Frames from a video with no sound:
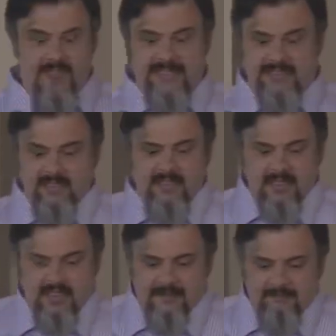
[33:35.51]
makes
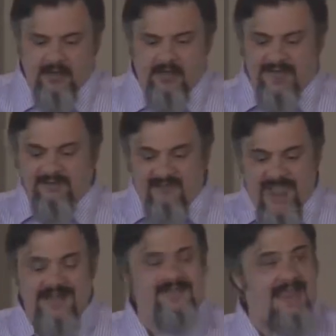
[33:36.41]
uh, you know,
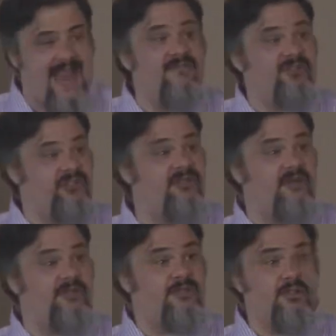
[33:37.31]
advanced
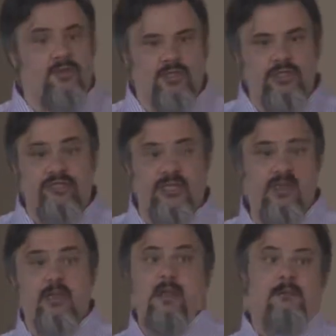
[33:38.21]
adversaries who are using